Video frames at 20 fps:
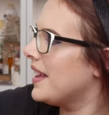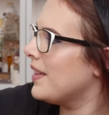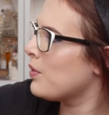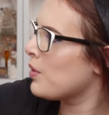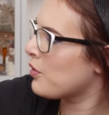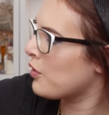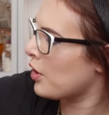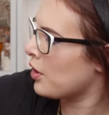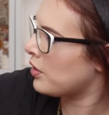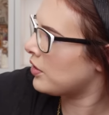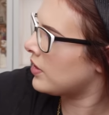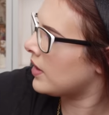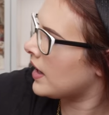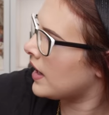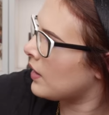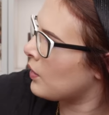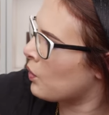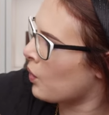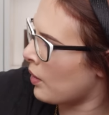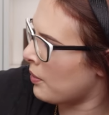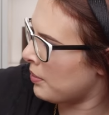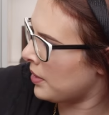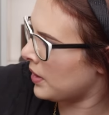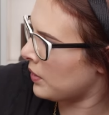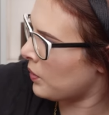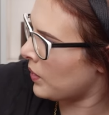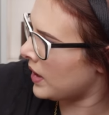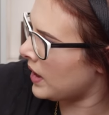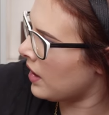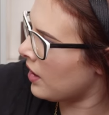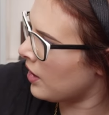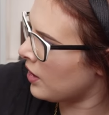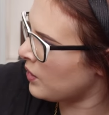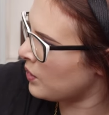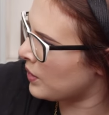We've got the Whomping Willow,